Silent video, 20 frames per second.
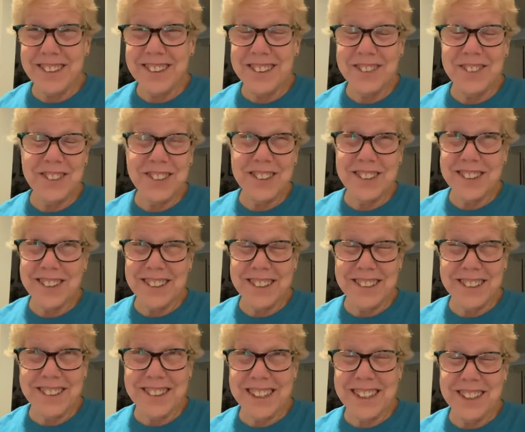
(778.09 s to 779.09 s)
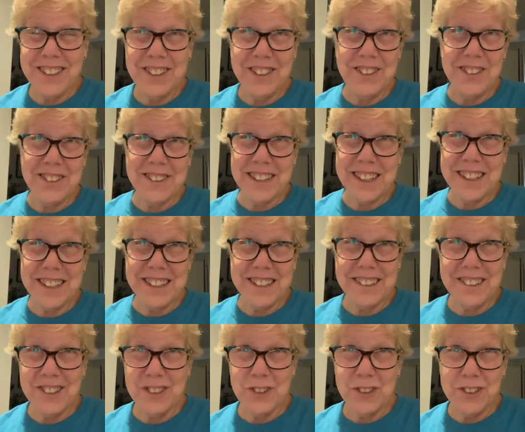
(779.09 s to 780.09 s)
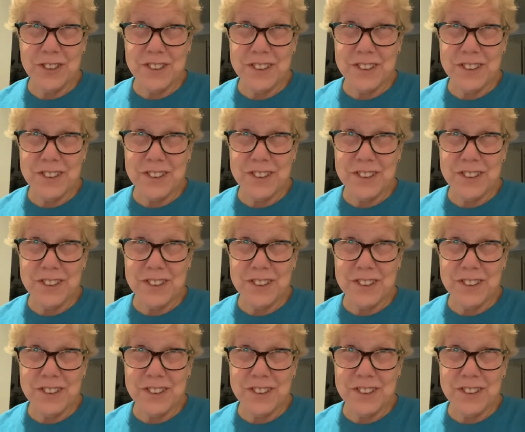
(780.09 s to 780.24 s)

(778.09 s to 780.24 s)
Someone's going to say, you say this all